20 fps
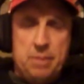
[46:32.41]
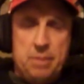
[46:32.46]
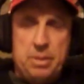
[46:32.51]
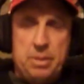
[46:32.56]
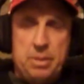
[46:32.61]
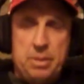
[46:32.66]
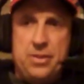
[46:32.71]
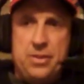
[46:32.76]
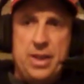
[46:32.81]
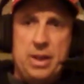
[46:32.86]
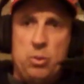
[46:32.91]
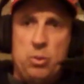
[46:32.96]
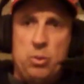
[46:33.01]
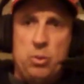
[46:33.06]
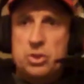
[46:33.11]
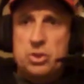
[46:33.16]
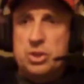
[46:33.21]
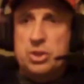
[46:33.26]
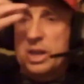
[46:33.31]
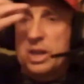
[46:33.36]
But I think
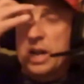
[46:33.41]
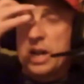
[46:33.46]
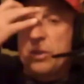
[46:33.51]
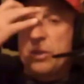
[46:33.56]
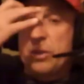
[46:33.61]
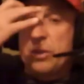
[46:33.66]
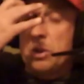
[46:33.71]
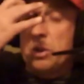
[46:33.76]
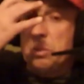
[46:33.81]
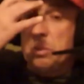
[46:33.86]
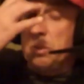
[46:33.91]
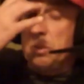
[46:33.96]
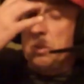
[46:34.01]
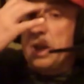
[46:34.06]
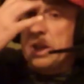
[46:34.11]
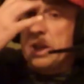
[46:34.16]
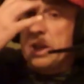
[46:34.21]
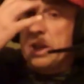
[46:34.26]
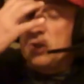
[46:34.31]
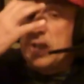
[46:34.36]
once the governor,
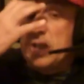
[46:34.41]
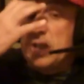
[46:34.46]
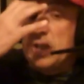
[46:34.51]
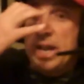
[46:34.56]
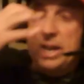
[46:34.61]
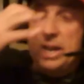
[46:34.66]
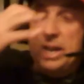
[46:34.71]
like you said,